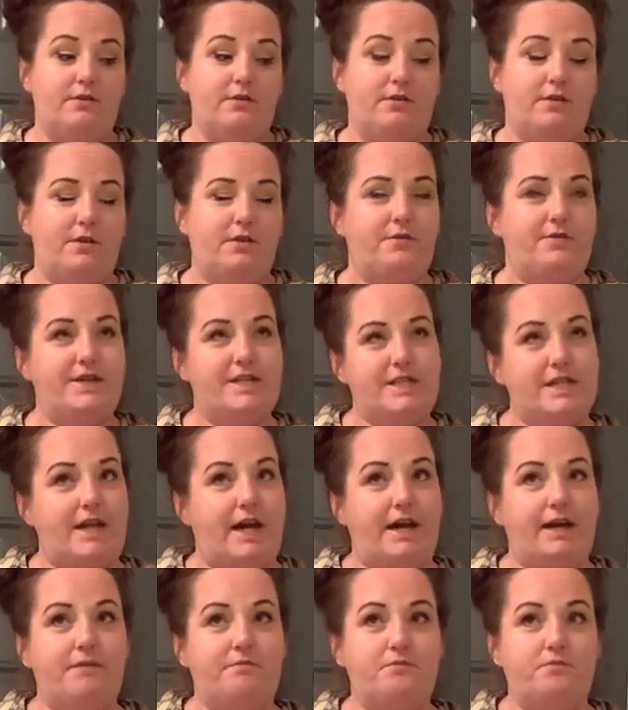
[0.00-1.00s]
the reason
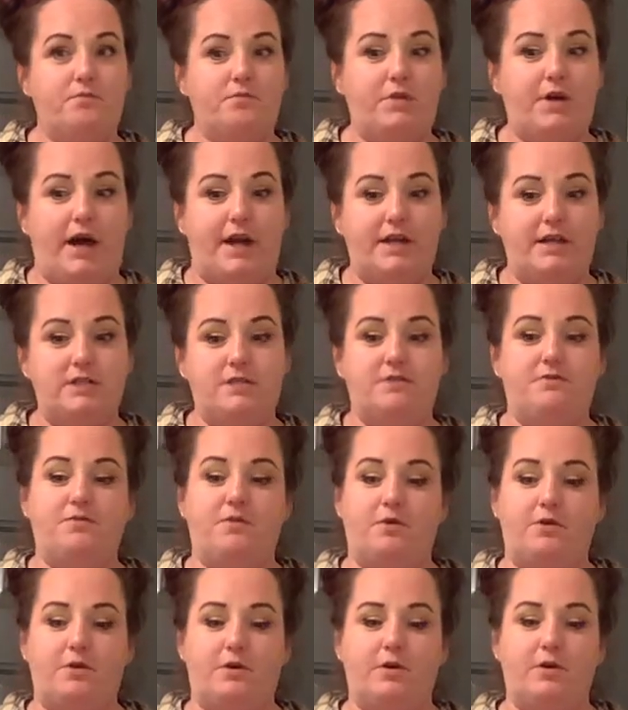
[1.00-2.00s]
I got into
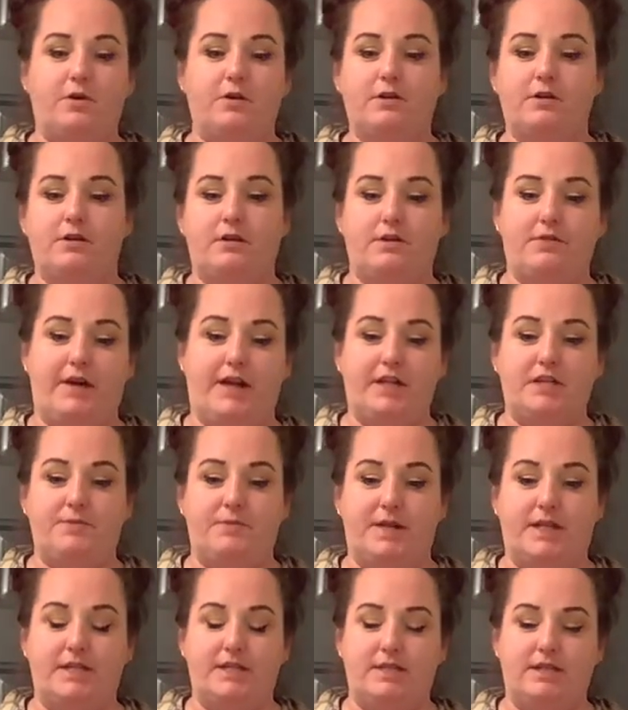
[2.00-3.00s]
floral
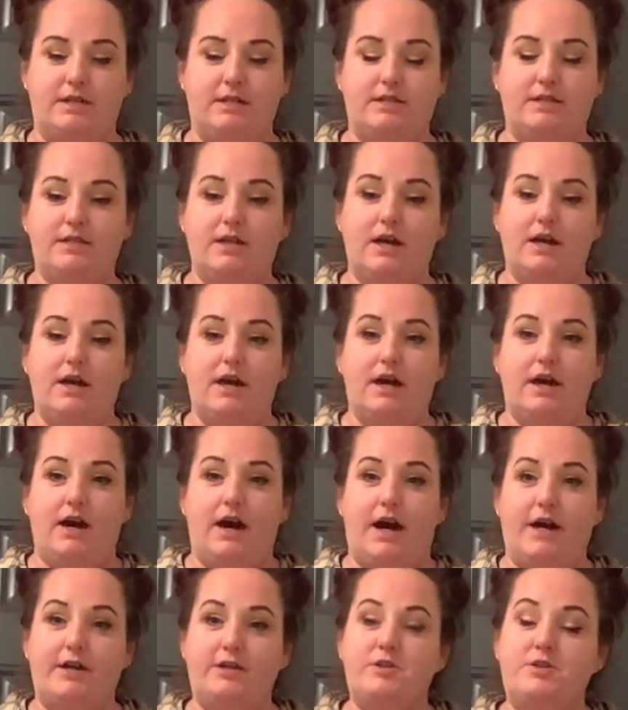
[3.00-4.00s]
arrangements is
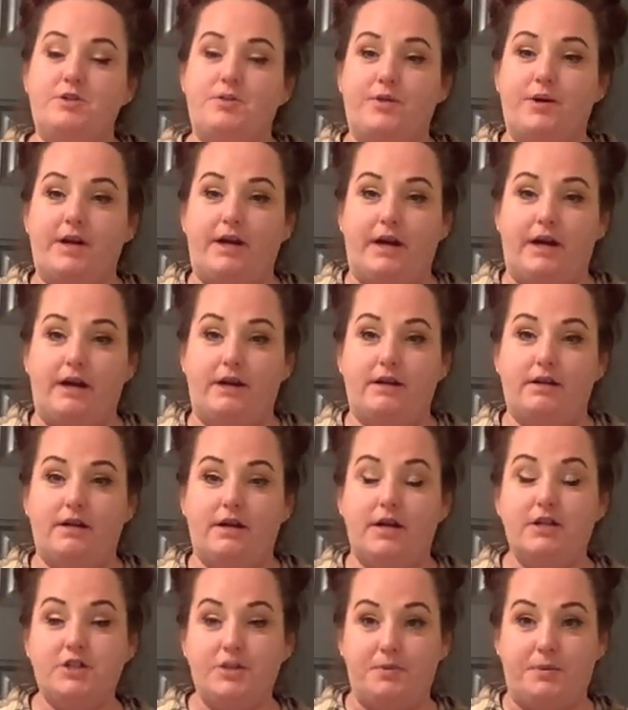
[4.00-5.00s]
I used to work at
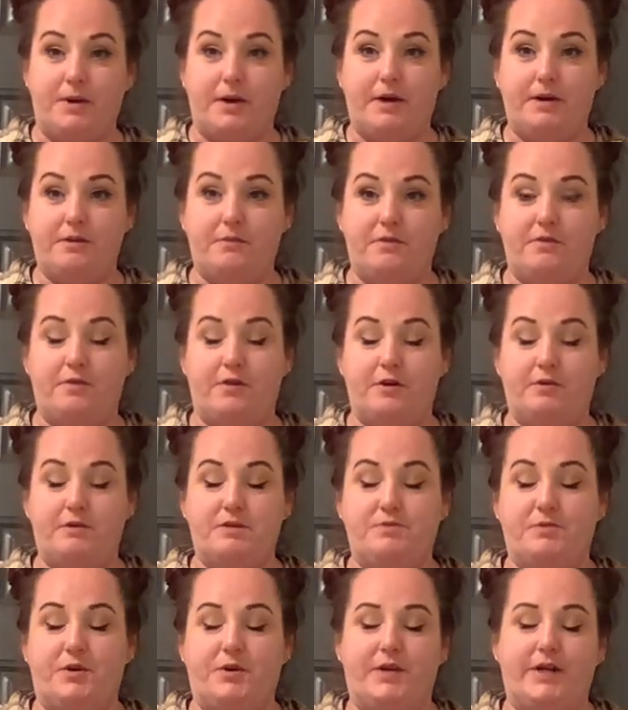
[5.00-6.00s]
Country Mart before it
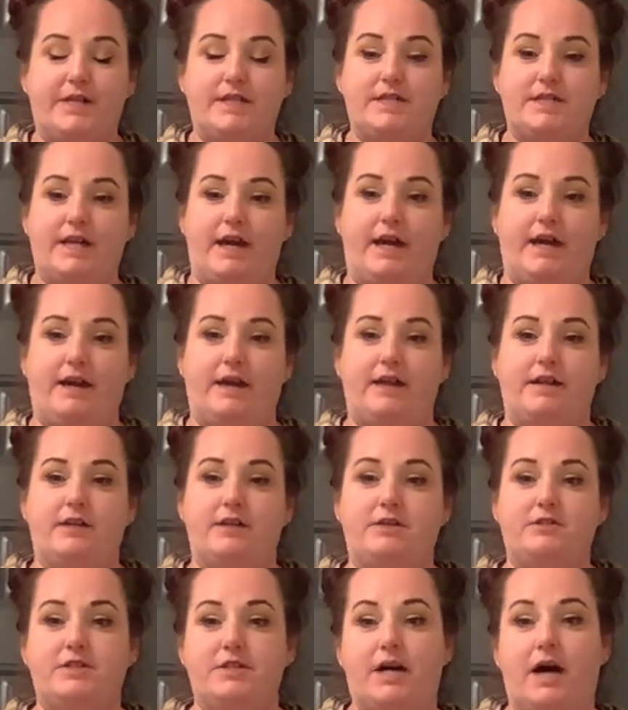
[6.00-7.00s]
was Pruitt's and
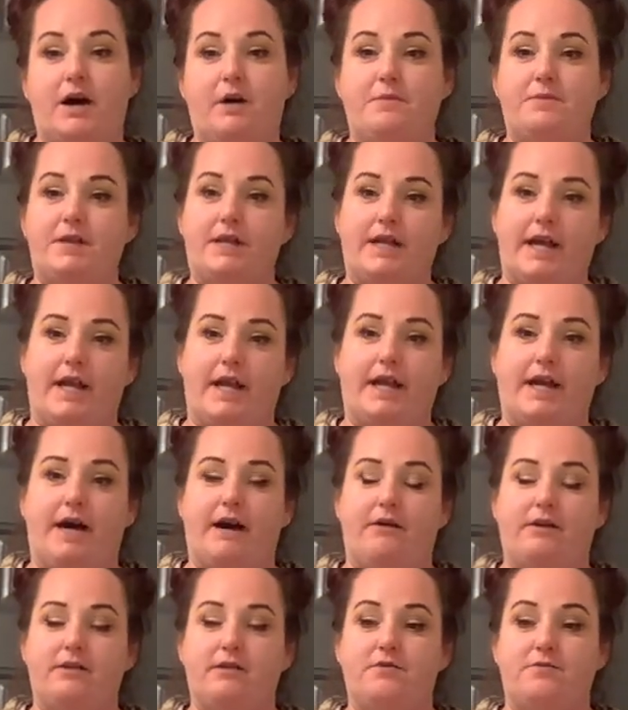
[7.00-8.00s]
used to help the lady
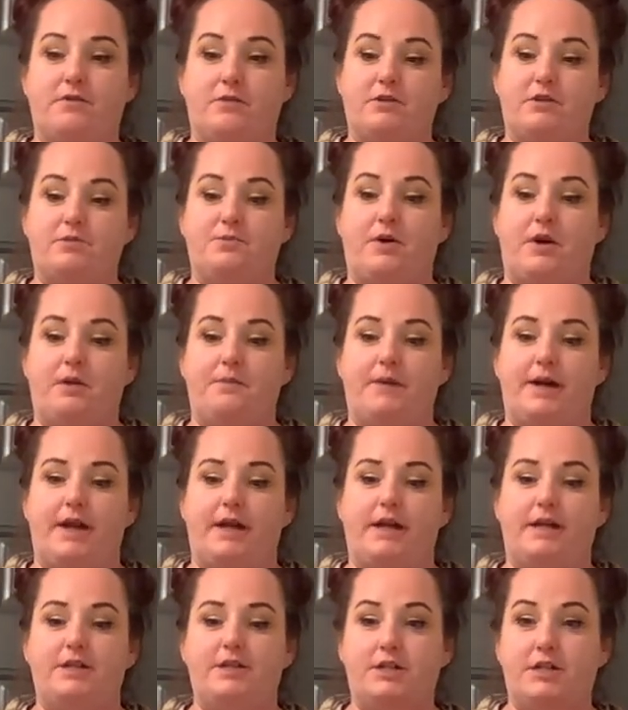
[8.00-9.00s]
out in the floral department,
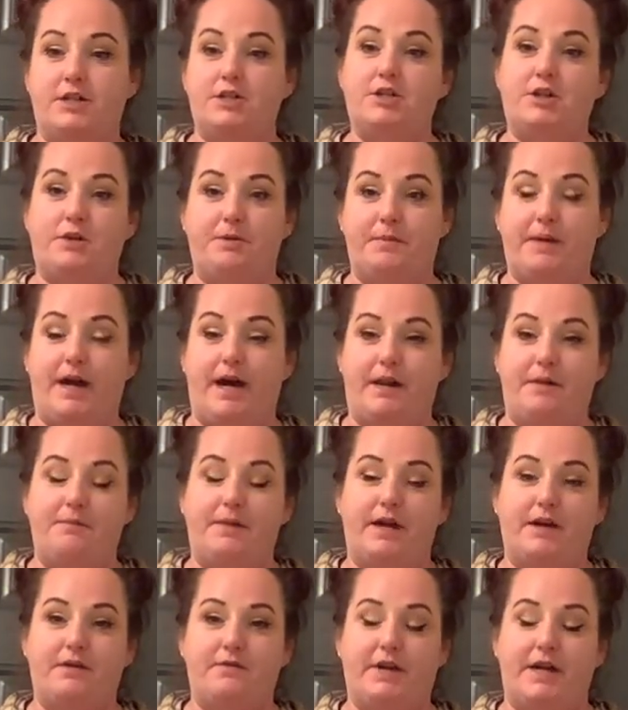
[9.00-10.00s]
and she showed me how to
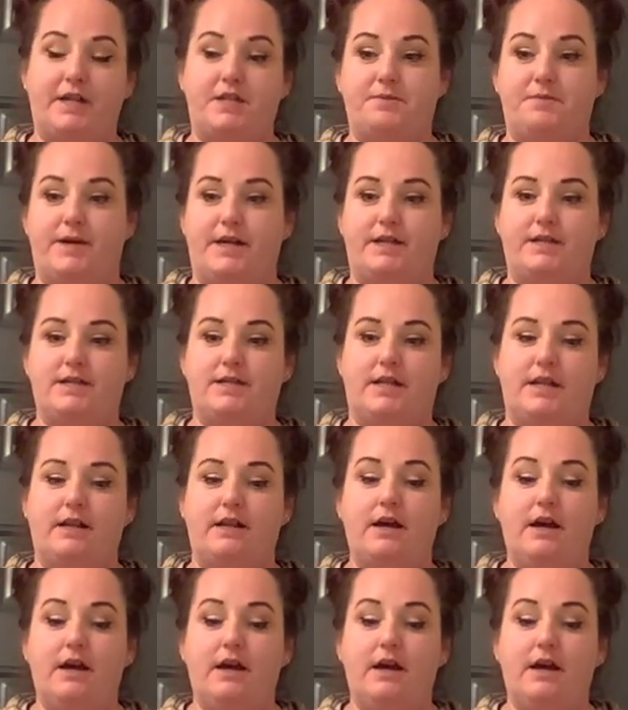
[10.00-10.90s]
make arrangements, and